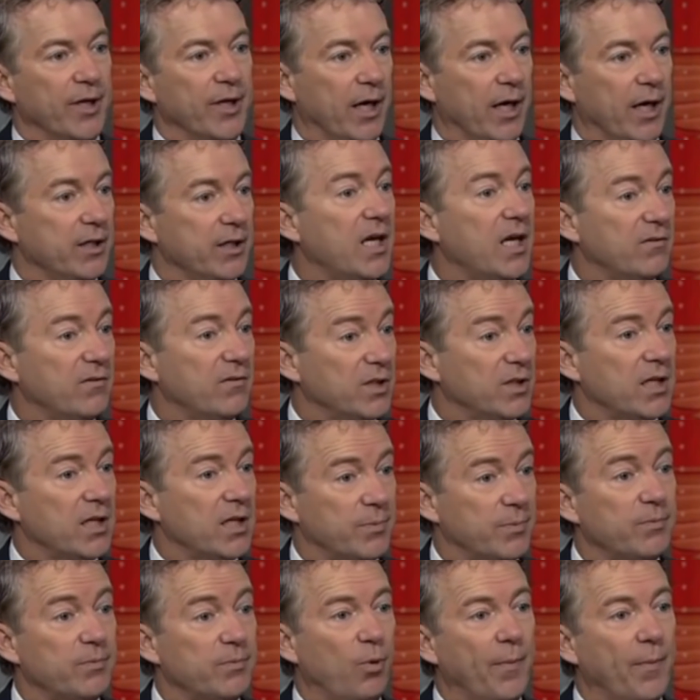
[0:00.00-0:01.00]
now. He gave a lot
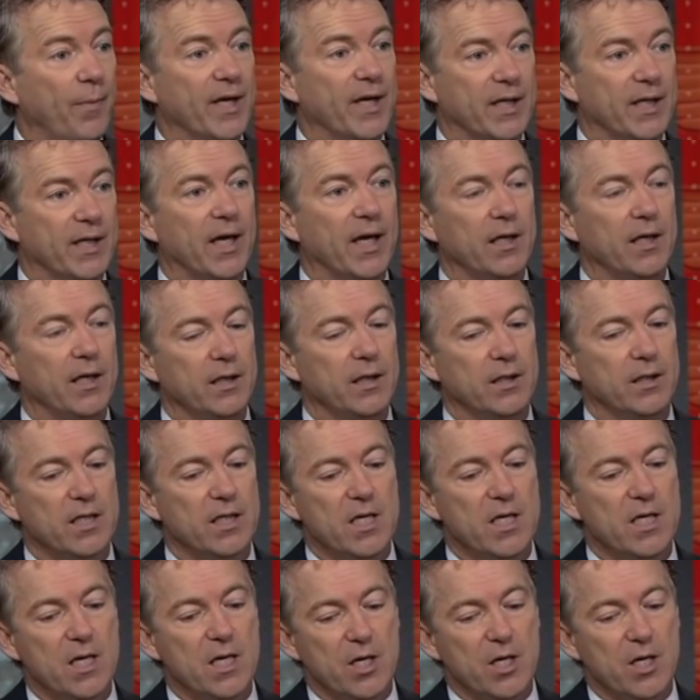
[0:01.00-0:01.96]
of people Medicaid.